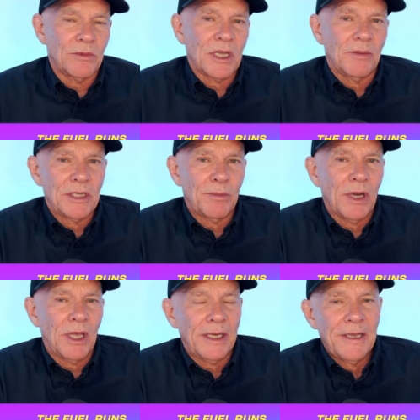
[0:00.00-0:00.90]
that will come into
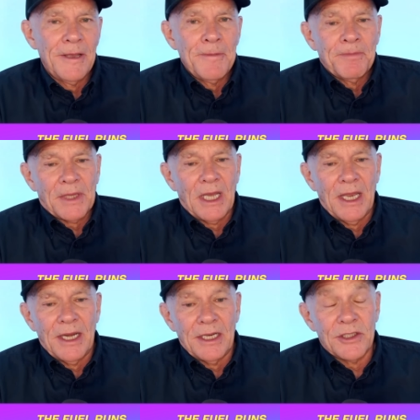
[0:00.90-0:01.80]
play.
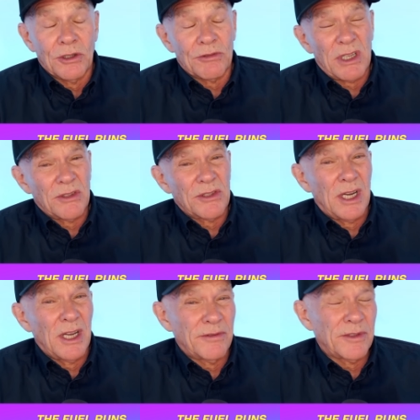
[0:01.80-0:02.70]
And as George Russell
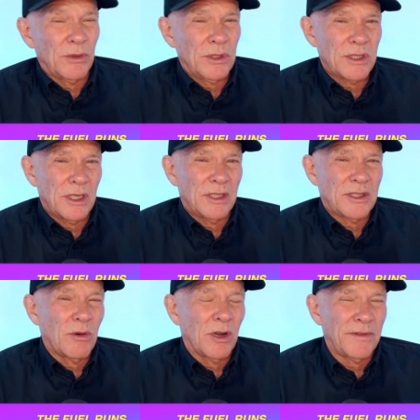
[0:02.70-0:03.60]
said afterwards, you know,
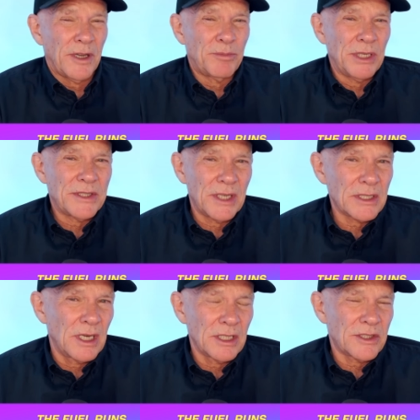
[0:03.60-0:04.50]
qualified
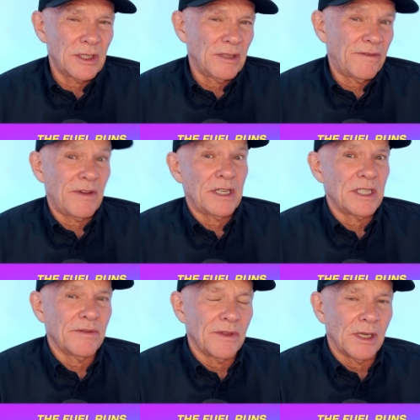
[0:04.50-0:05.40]
P6 last year,
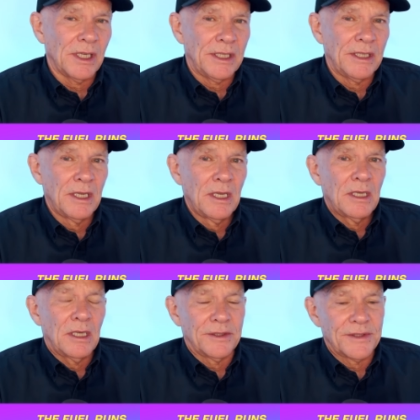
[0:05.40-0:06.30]
fighting for the lead
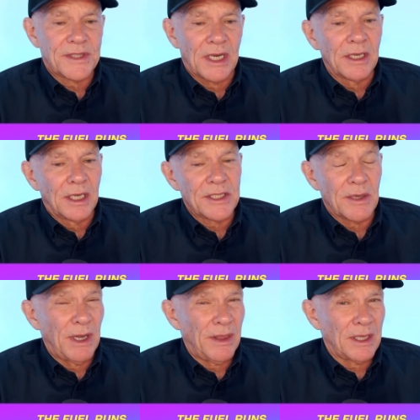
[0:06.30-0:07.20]
on Sunday,
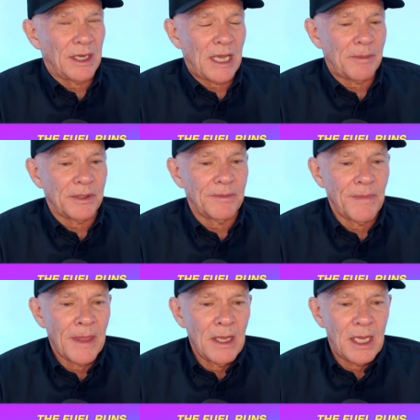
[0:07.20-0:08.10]
so anything can happen
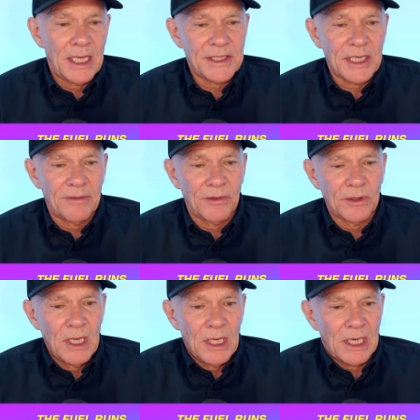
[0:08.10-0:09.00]
at
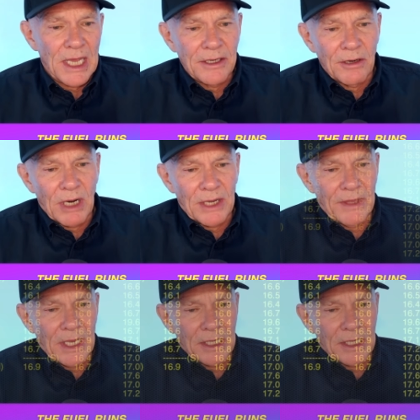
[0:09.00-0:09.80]
Zandvoort. Lando right at the